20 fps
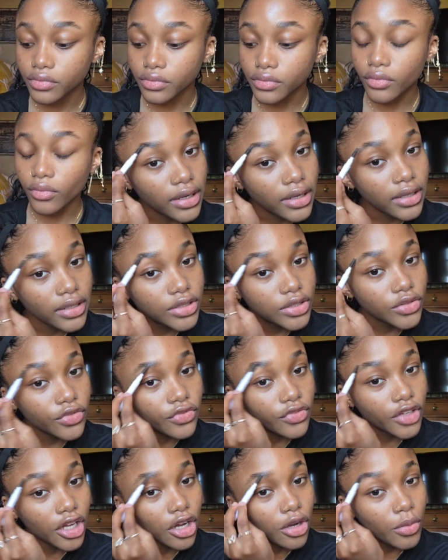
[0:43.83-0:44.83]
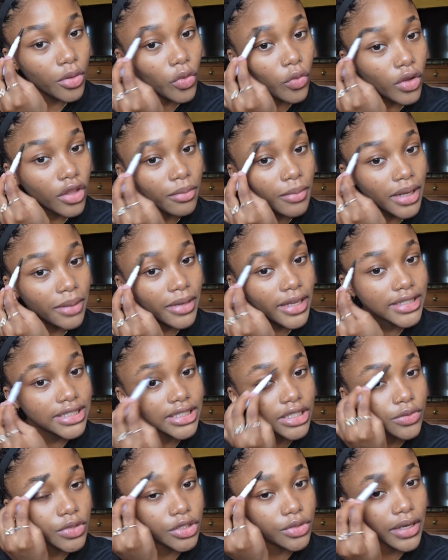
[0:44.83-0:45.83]
I'm ready to film with my
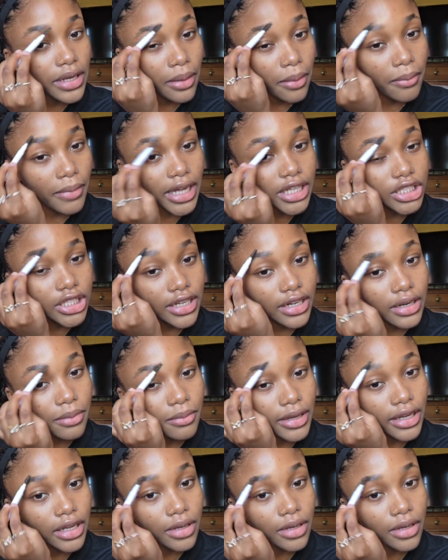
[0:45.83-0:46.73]
bestie. We're doing matching